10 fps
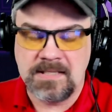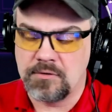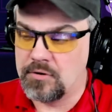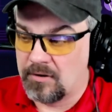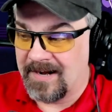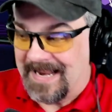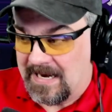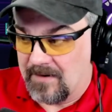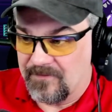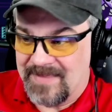you're going to
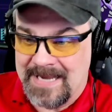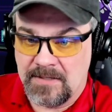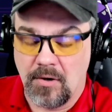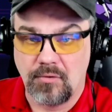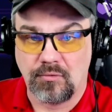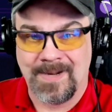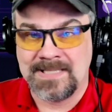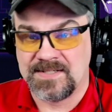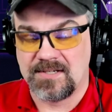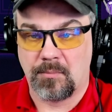have that code
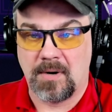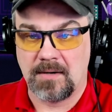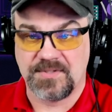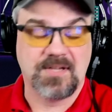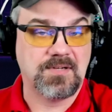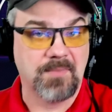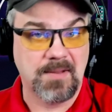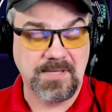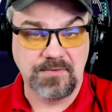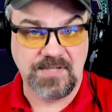written somewhere else that you
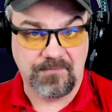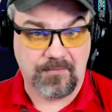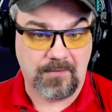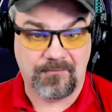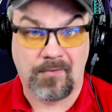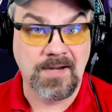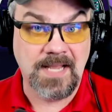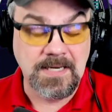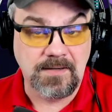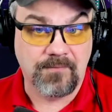might be using for a front
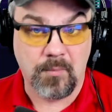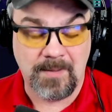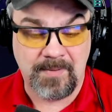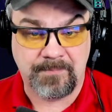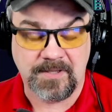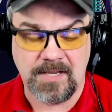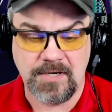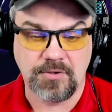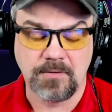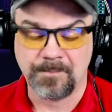end of a web
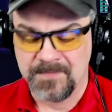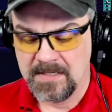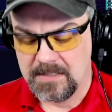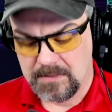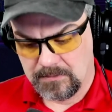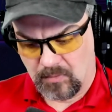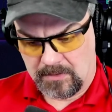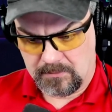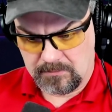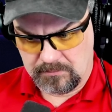application.
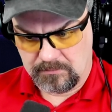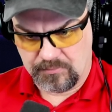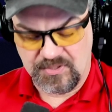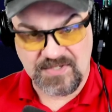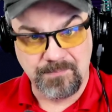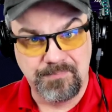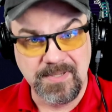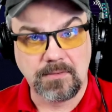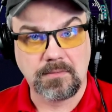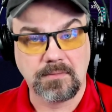Well, just
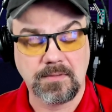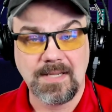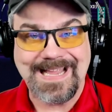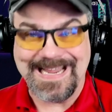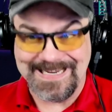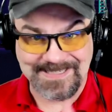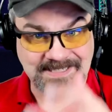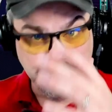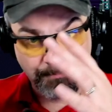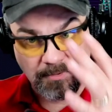build a
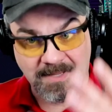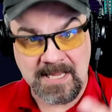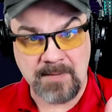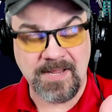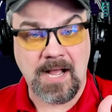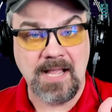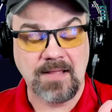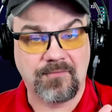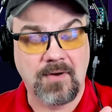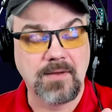simple API
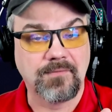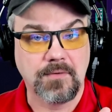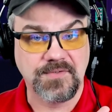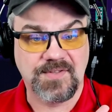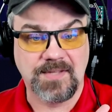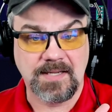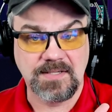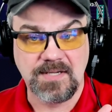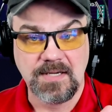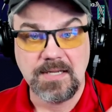in front of those
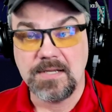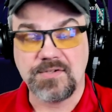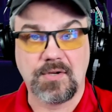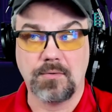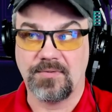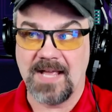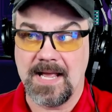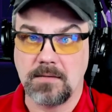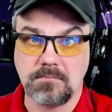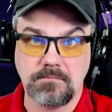things so that